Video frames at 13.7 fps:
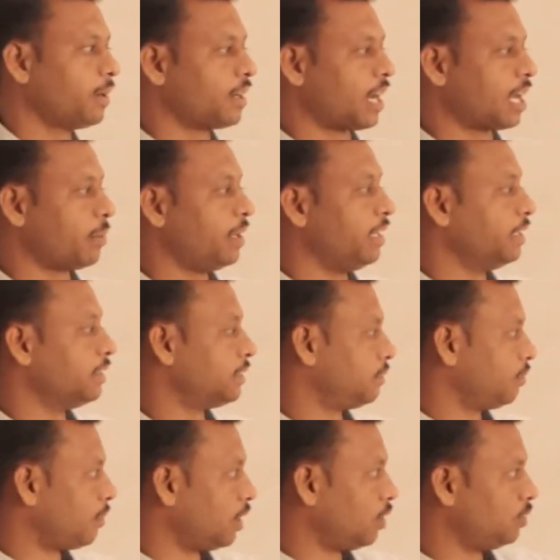carbanions
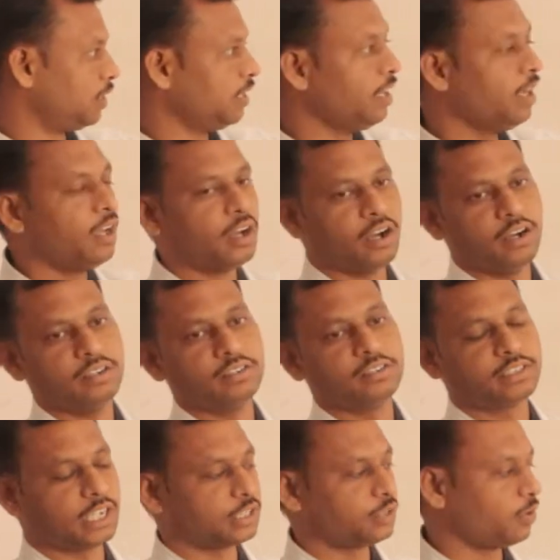by using
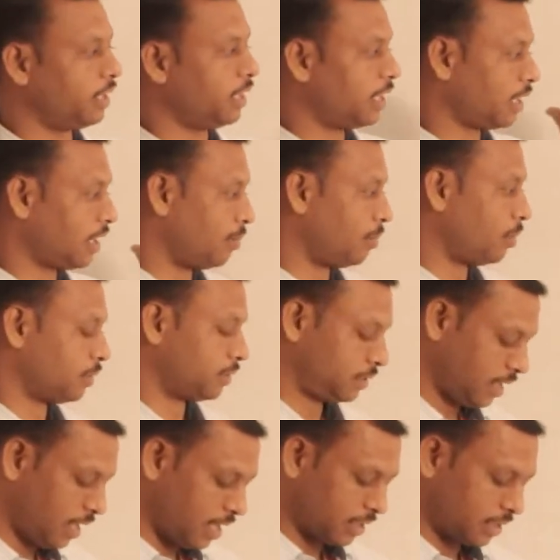unsaturated compounds.
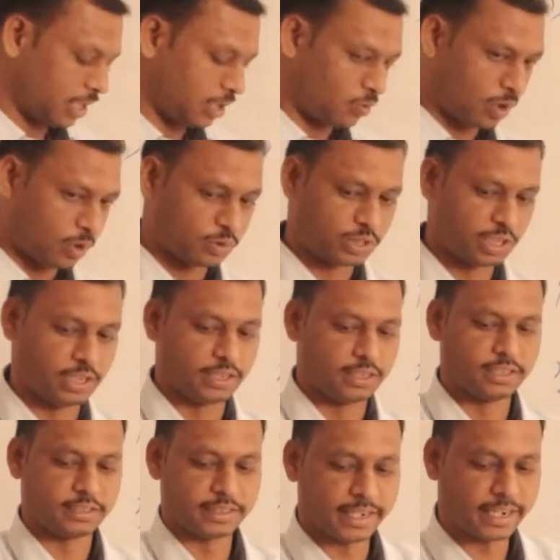Then we want to see
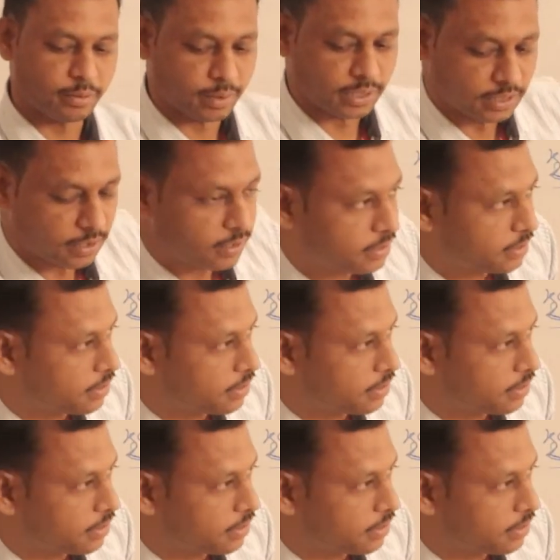the second method,